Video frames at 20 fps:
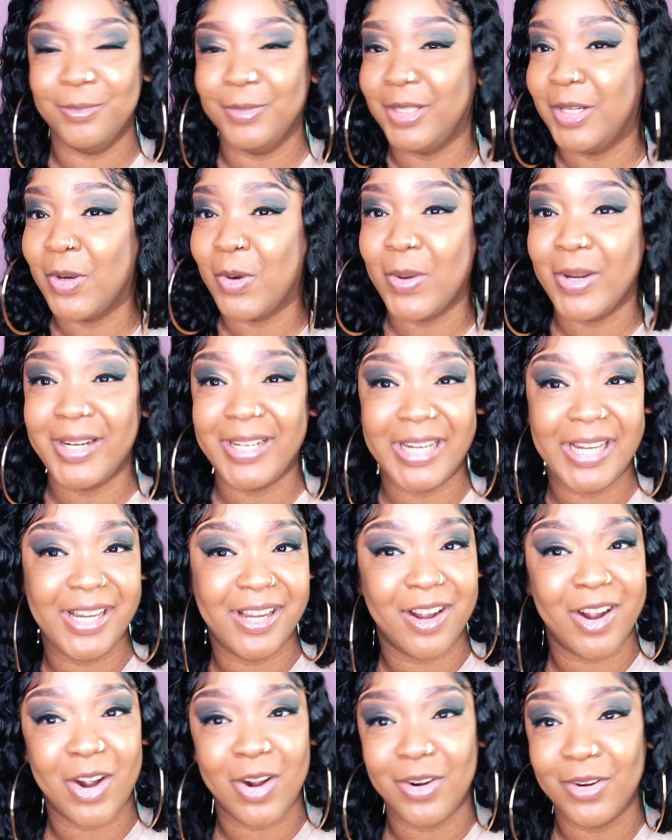We're going to
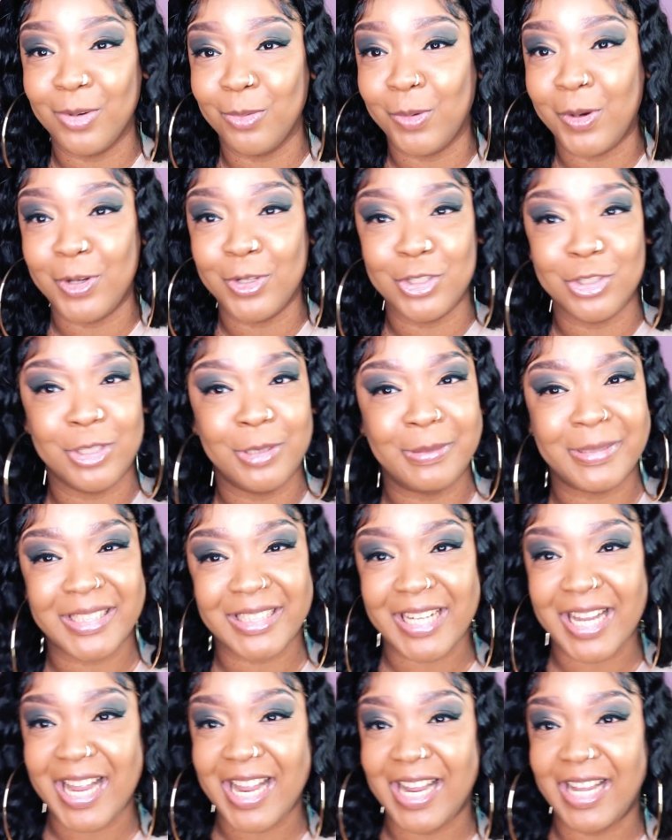get all the road trip
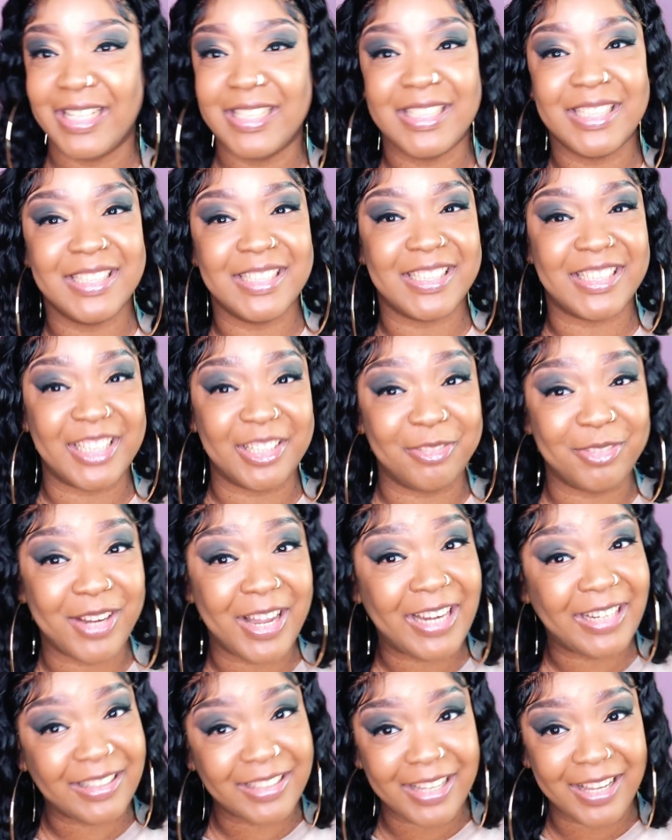snacks and stuff
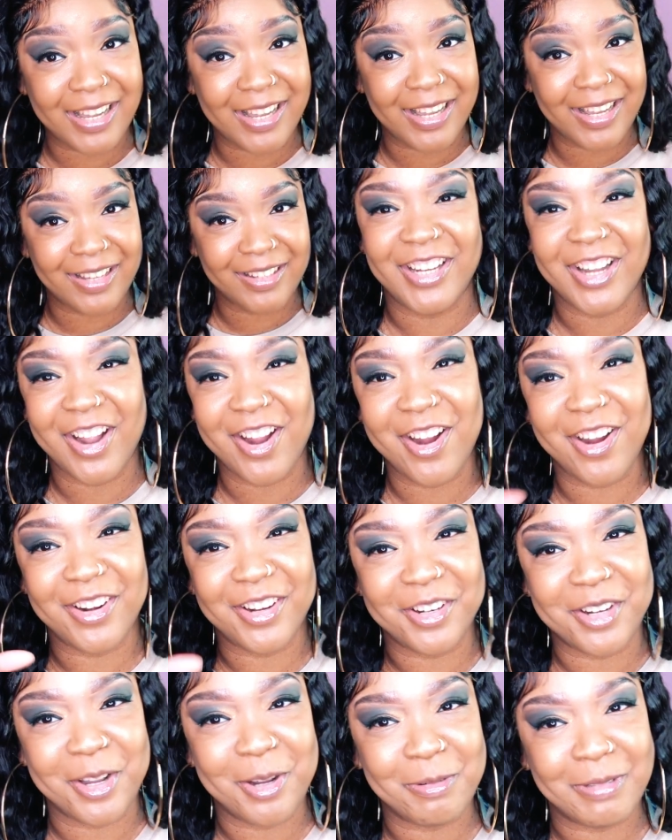like that. Y'all
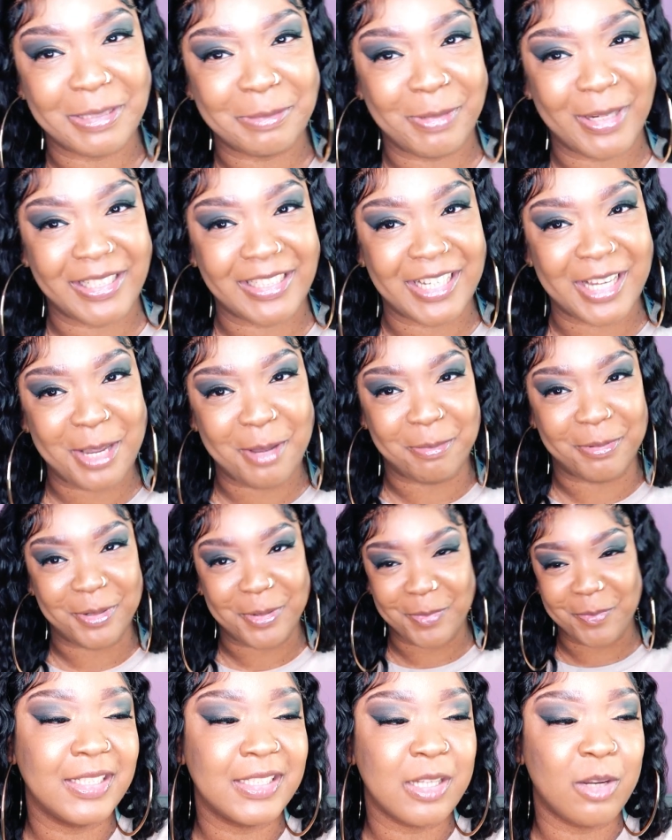already know what's about to
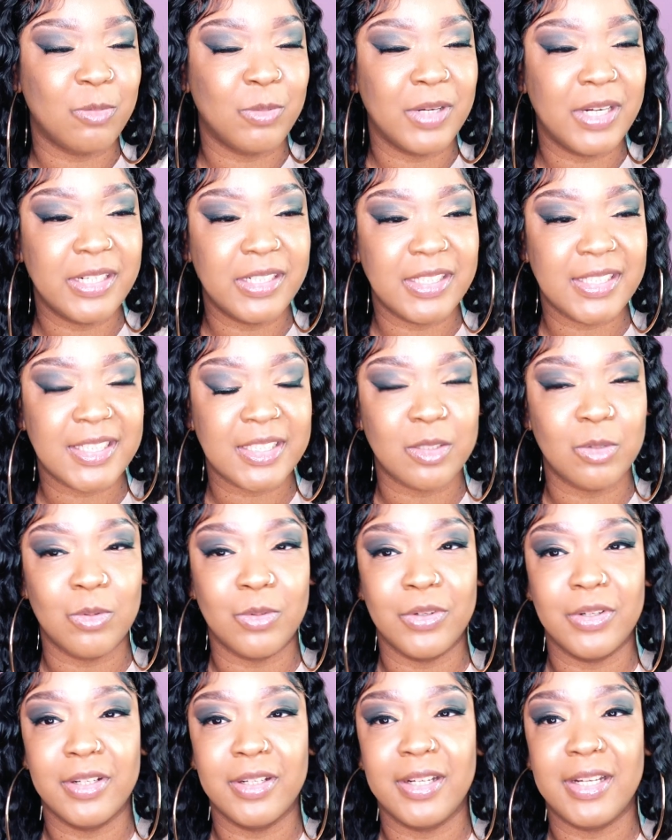happen. So we're in the
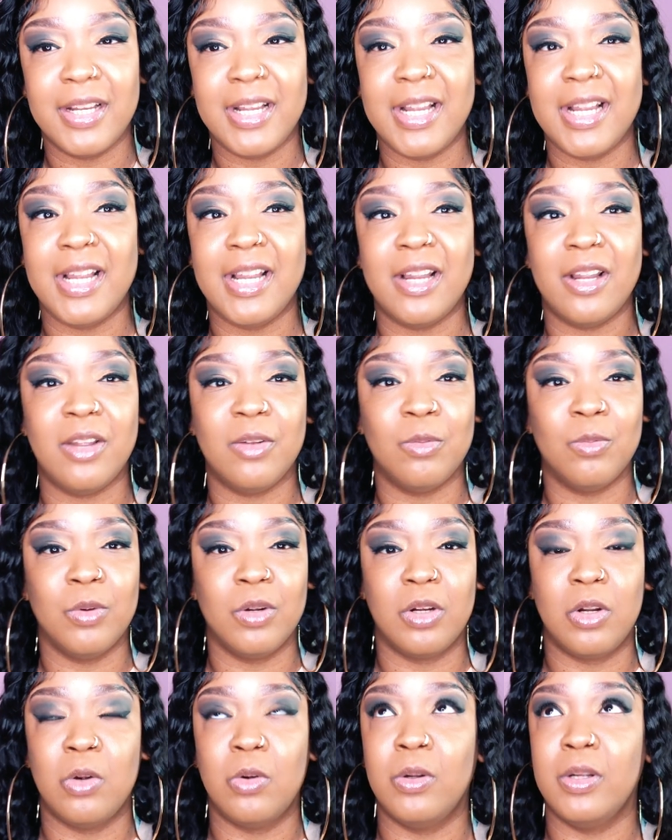store and
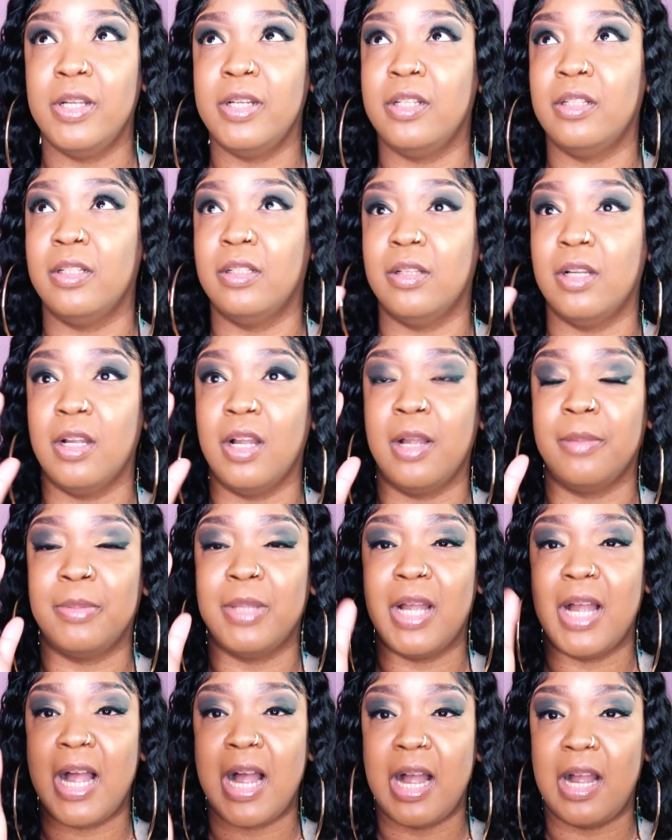we're going up
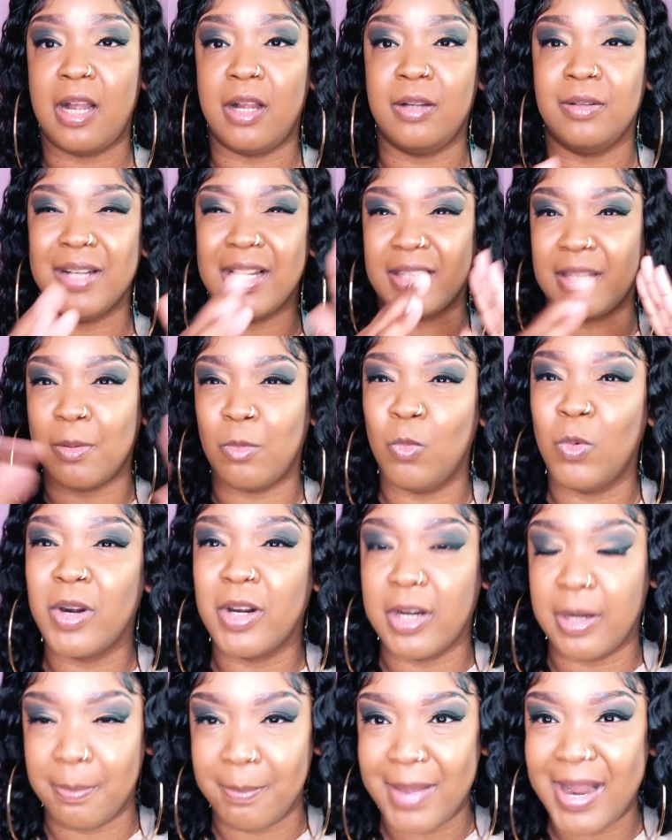the aisle, like the
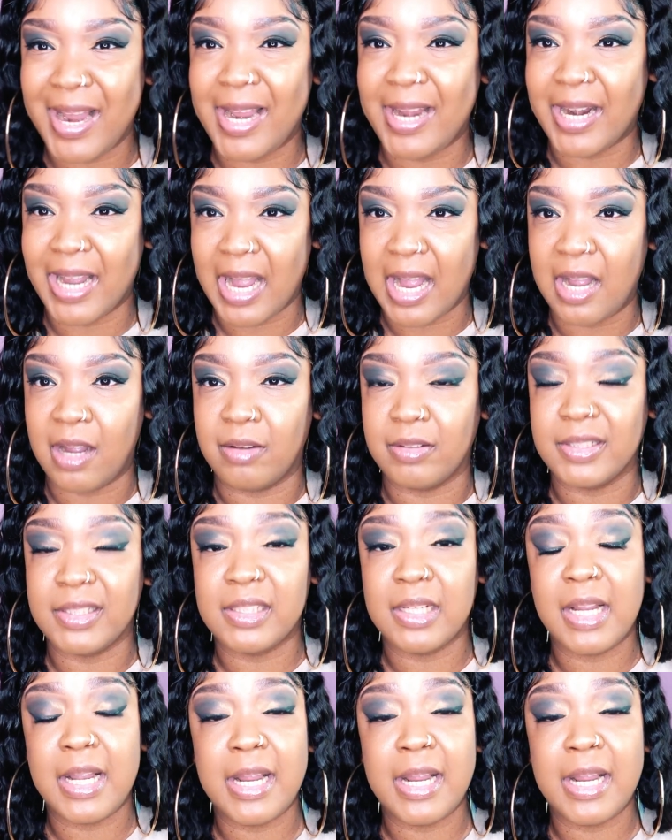one of the main aisles.